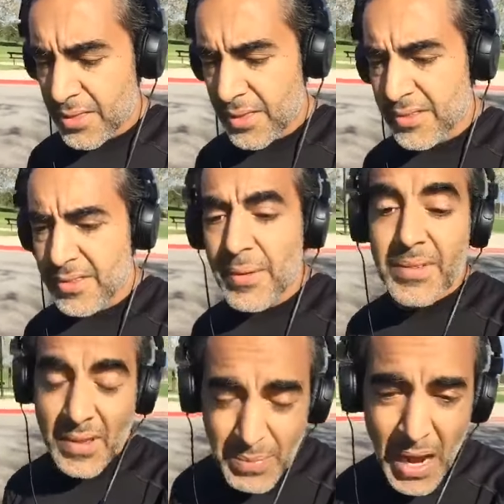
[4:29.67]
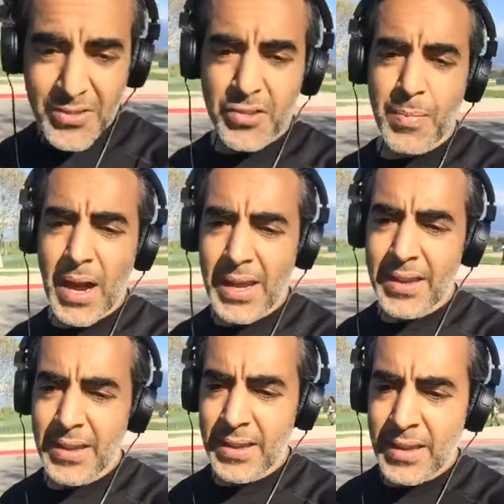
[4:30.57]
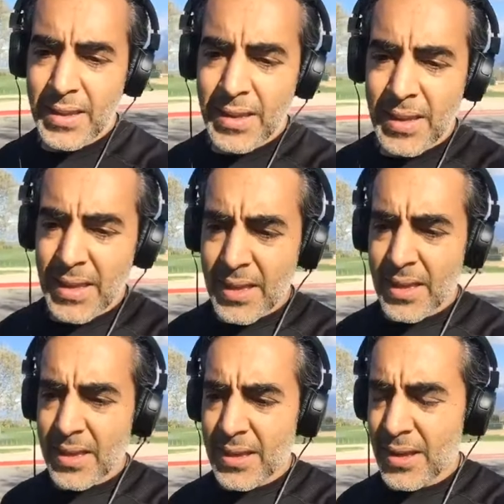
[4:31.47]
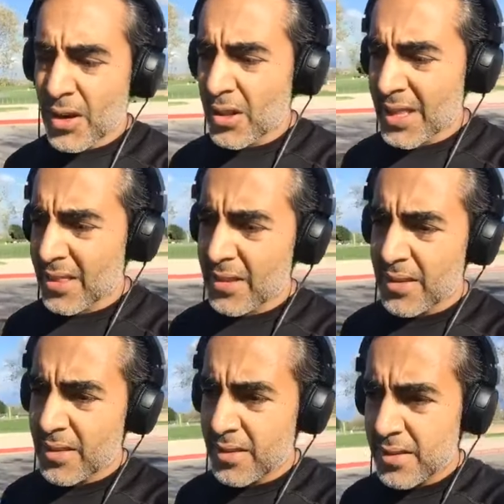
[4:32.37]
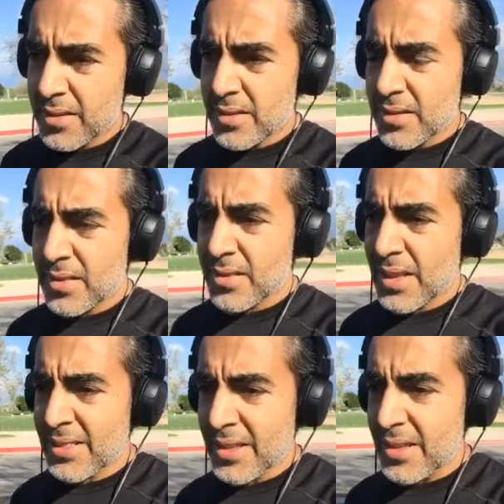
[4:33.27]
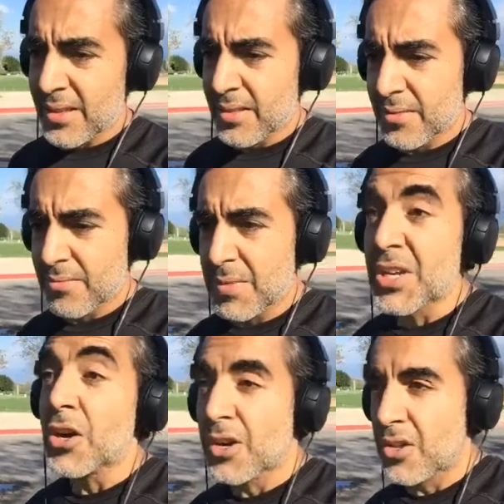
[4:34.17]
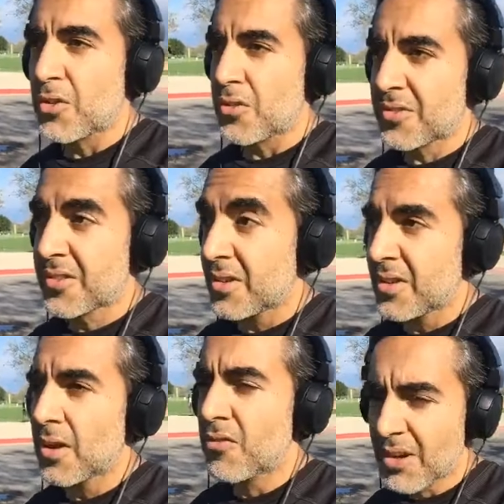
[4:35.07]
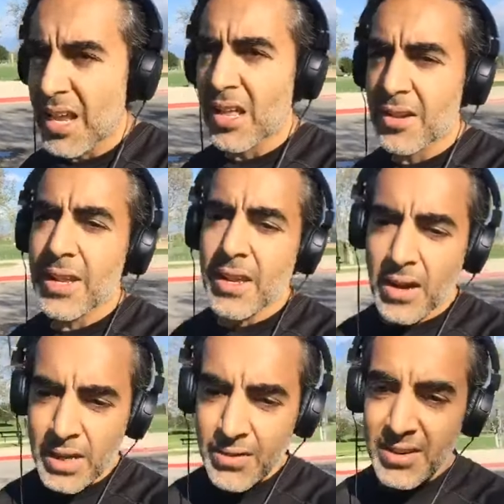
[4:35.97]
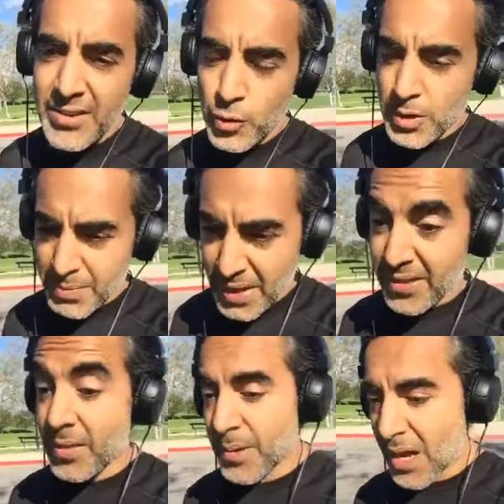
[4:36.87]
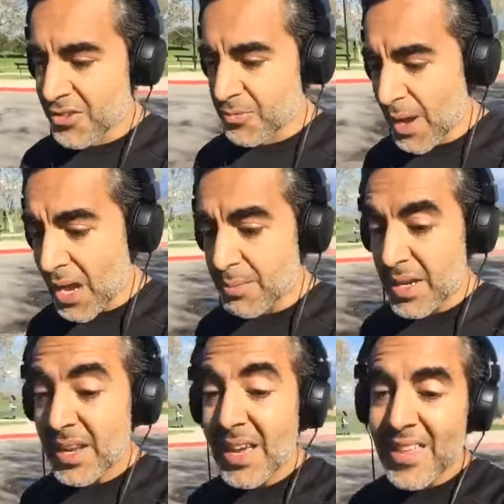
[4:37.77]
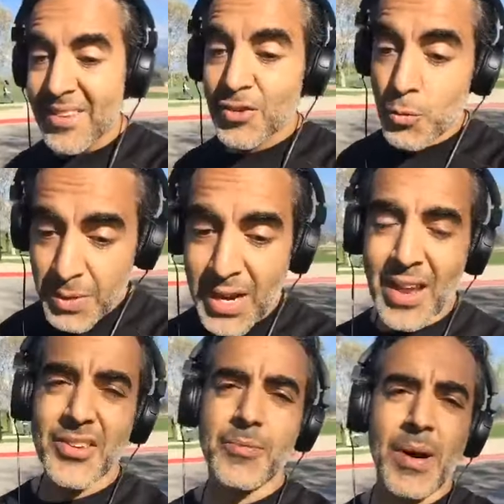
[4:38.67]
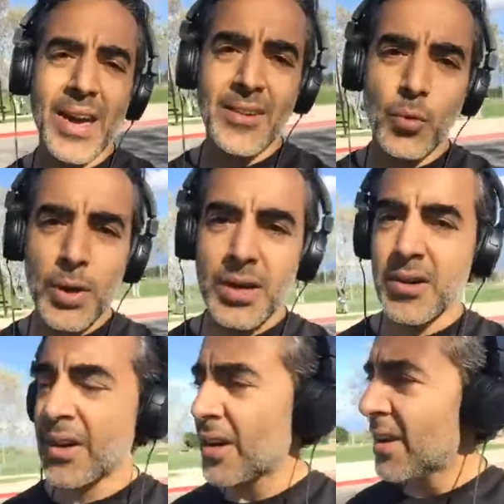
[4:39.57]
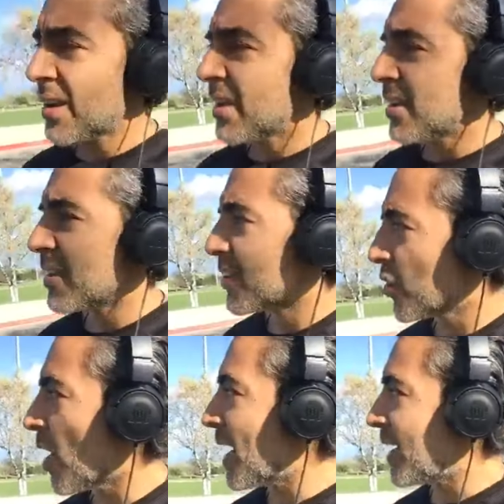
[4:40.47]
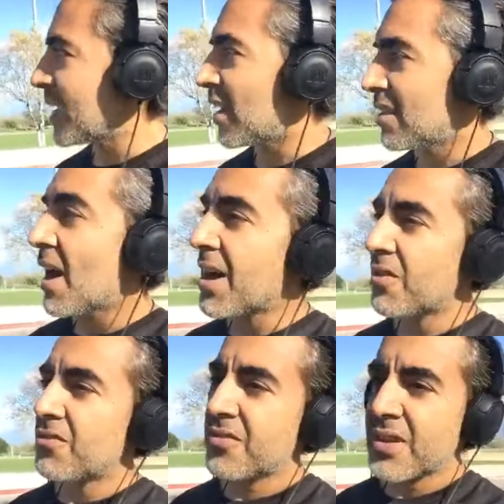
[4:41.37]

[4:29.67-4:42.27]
subconscious mind, you know, like the materials of reality are given to it by the subconscious mind. But the superconscious mind is where you're hiding a lot of